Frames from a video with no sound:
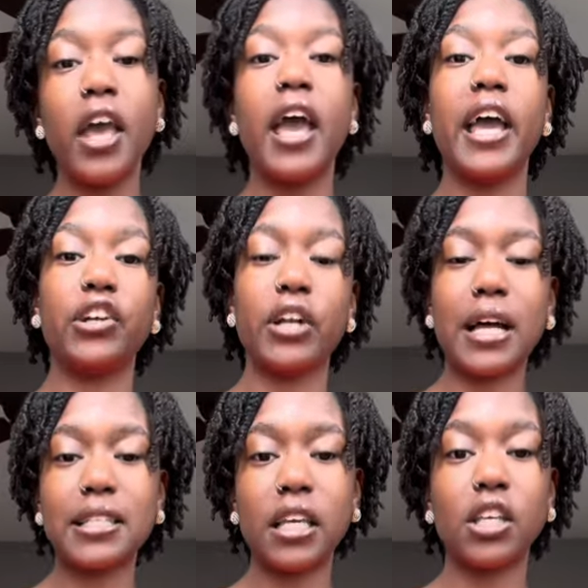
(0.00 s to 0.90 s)
and you're not
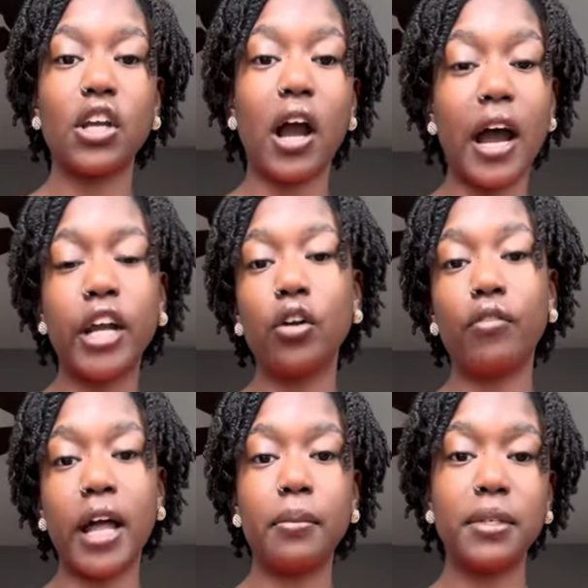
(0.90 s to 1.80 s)
taking your iron or
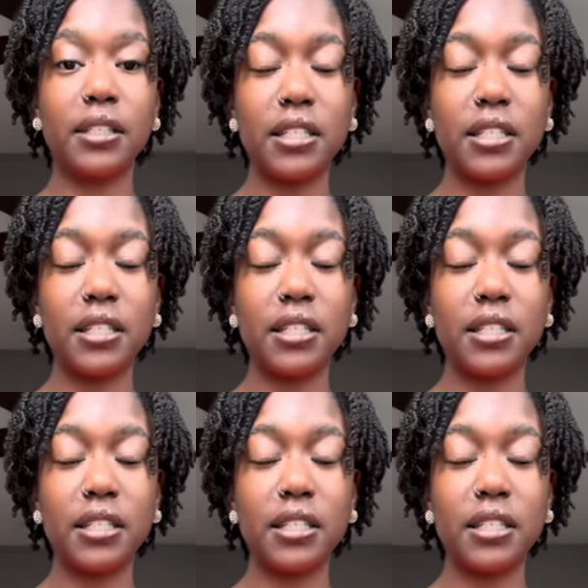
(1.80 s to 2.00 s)
vitamin D